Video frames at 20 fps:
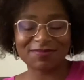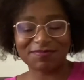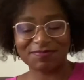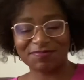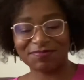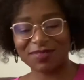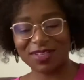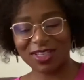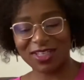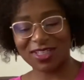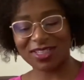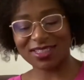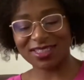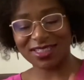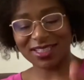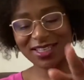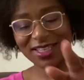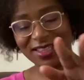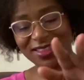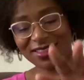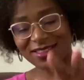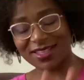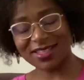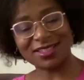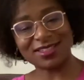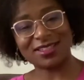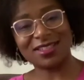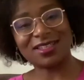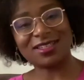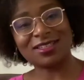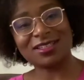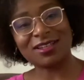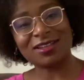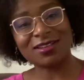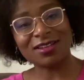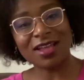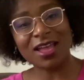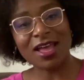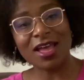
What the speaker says: because this season